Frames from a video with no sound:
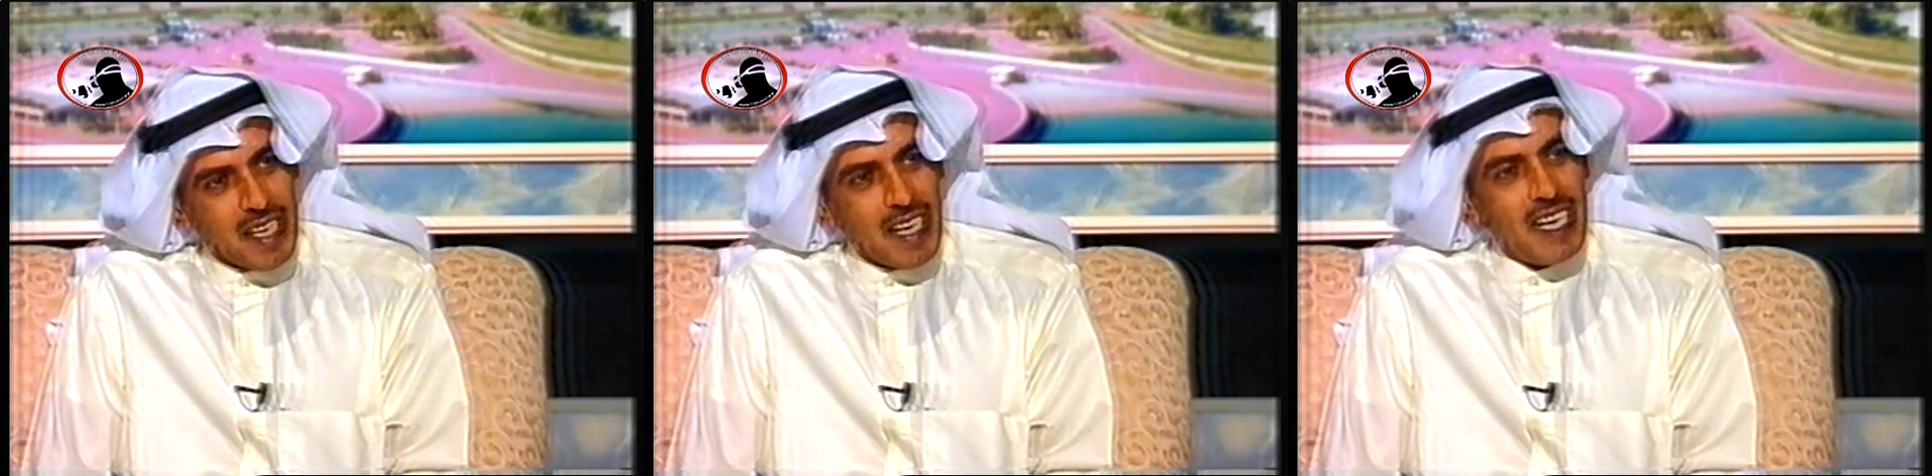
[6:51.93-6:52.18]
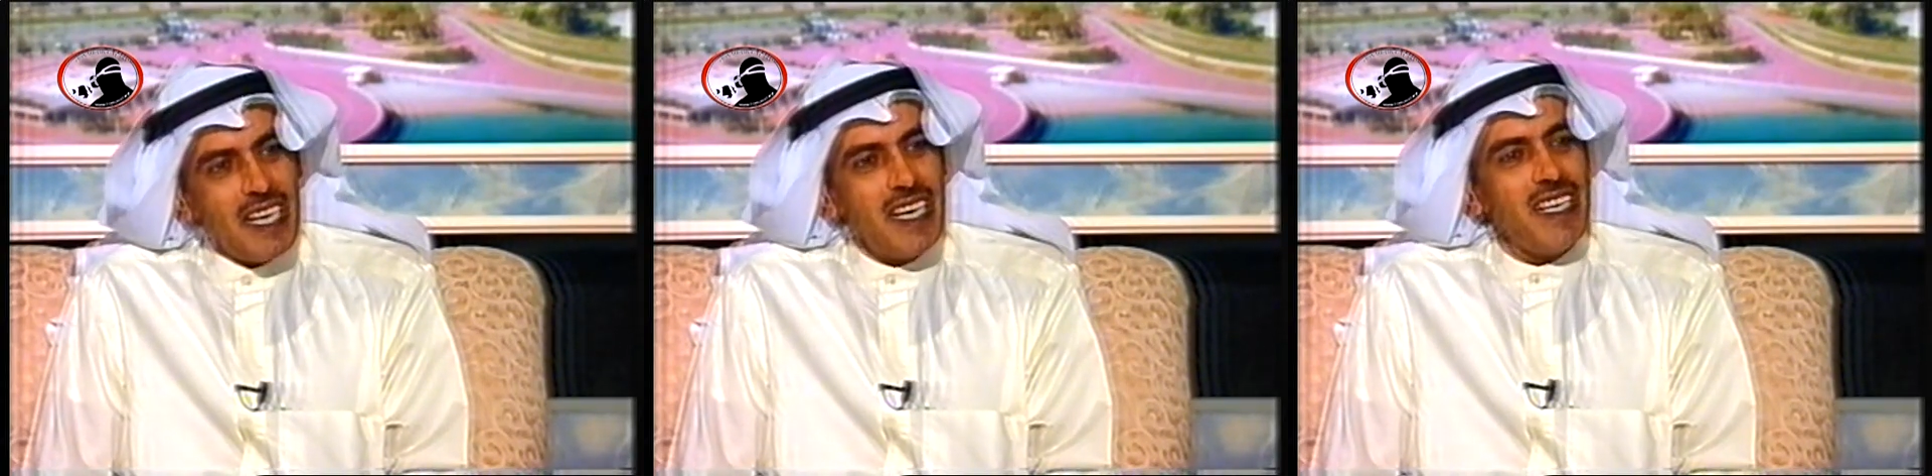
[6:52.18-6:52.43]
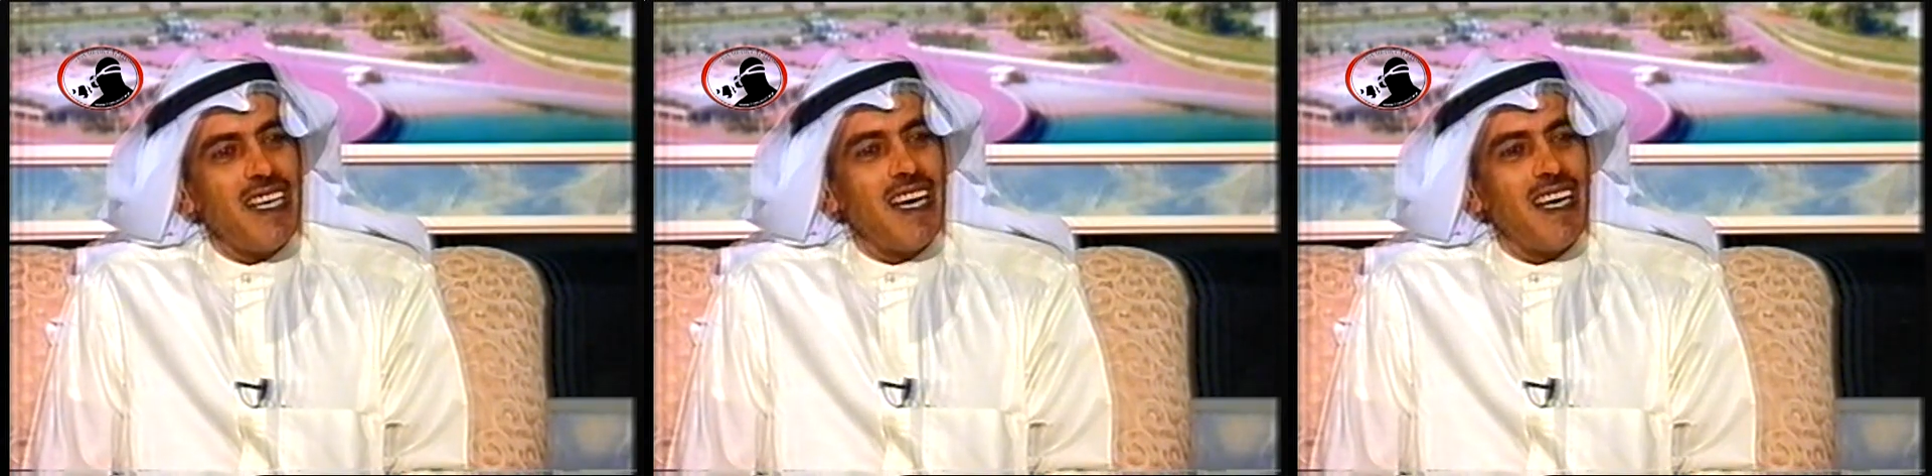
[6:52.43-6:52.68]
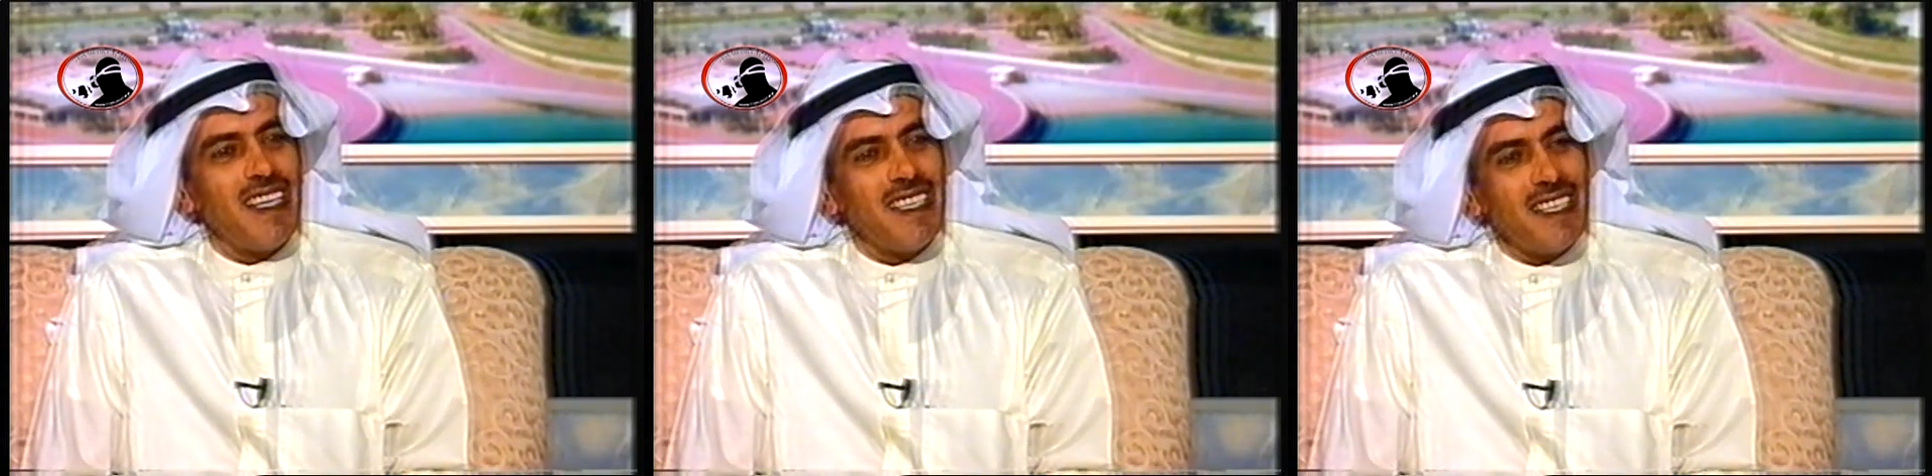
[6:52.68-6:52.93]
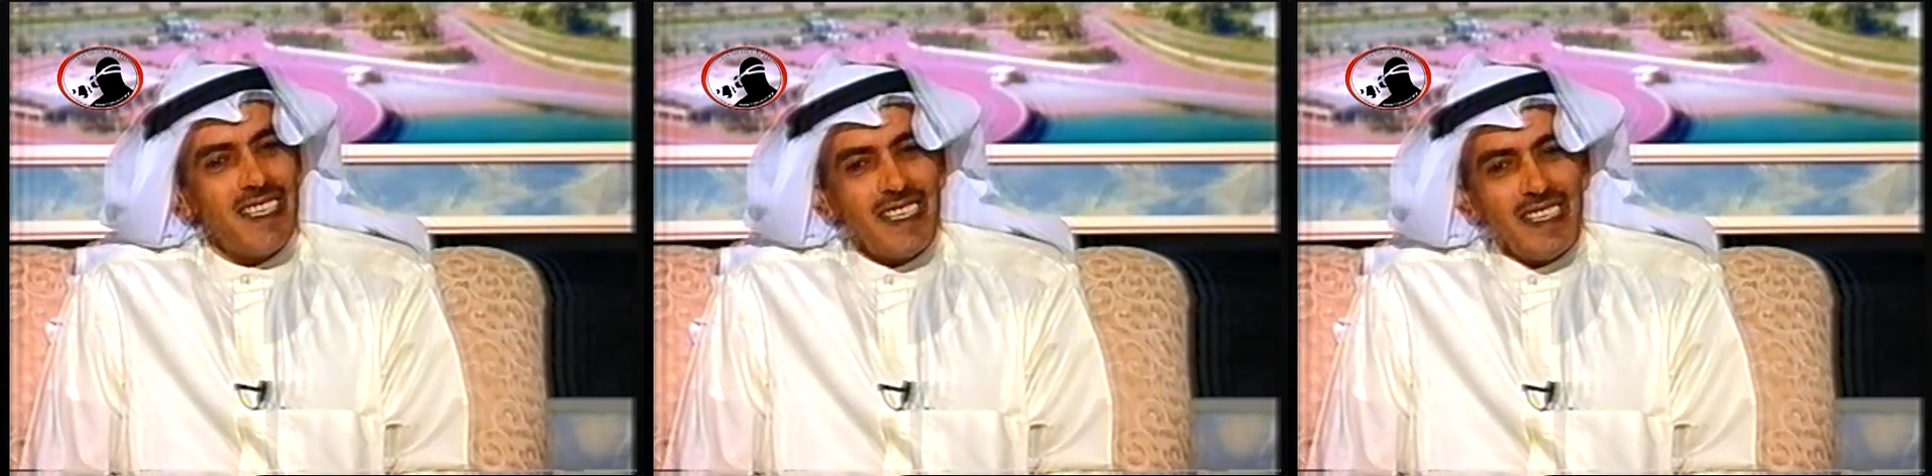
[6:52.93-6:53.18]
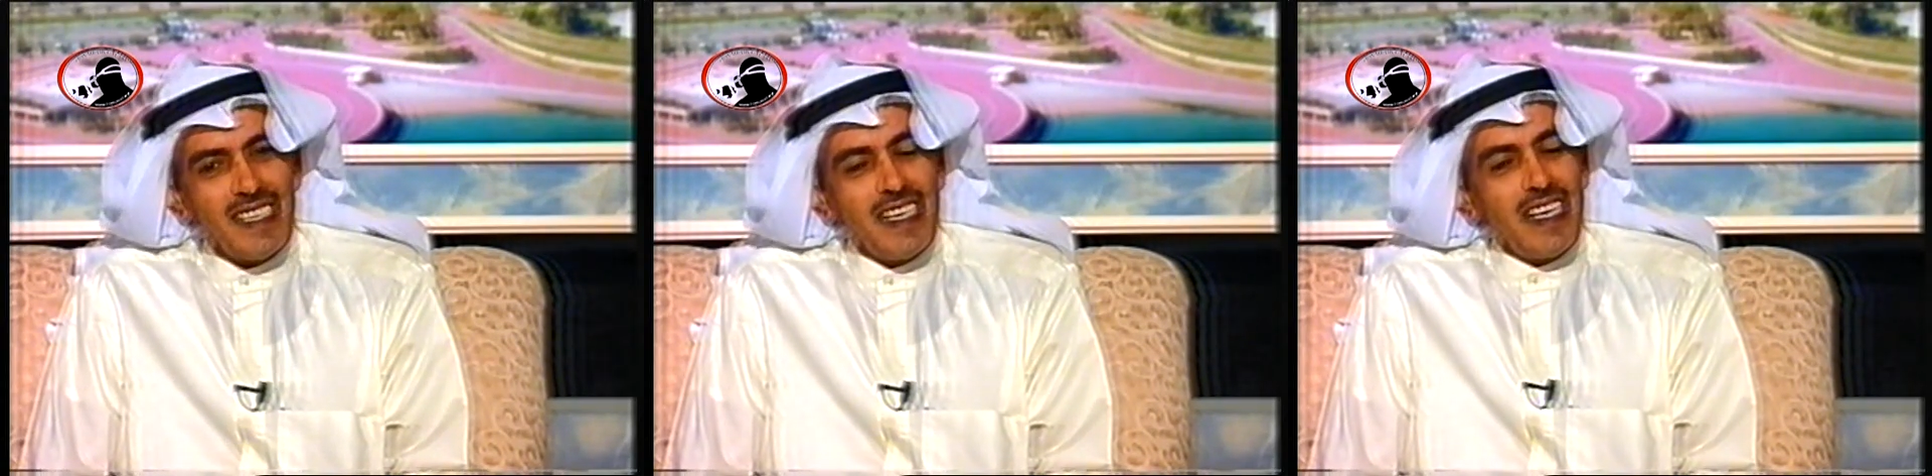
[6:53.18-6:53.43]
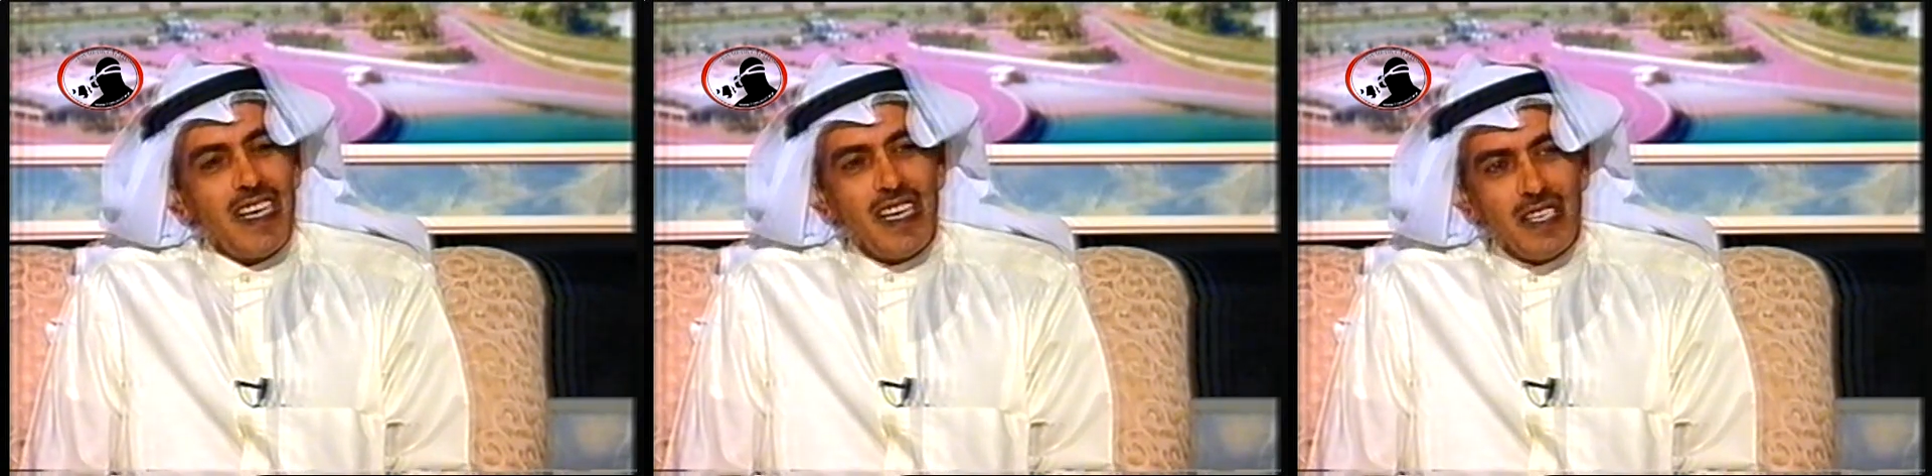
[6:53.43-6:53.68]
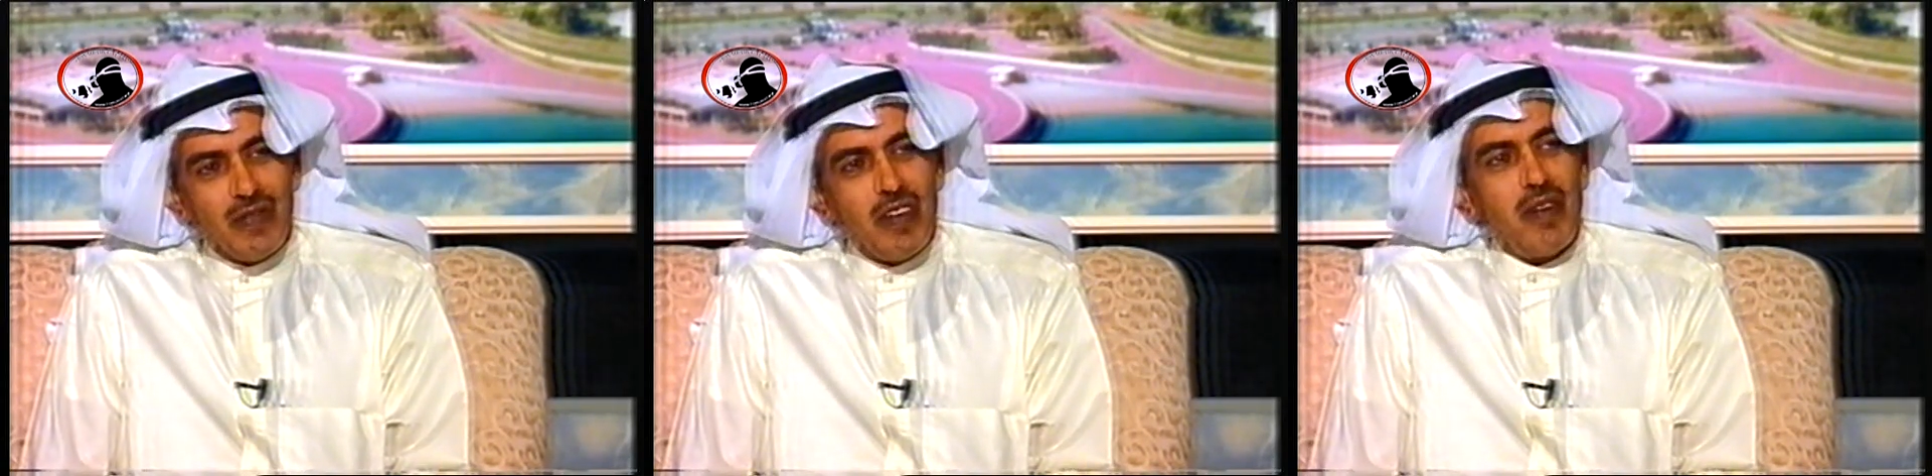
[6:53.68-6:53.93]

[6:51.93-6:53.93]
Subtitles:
clean, and it's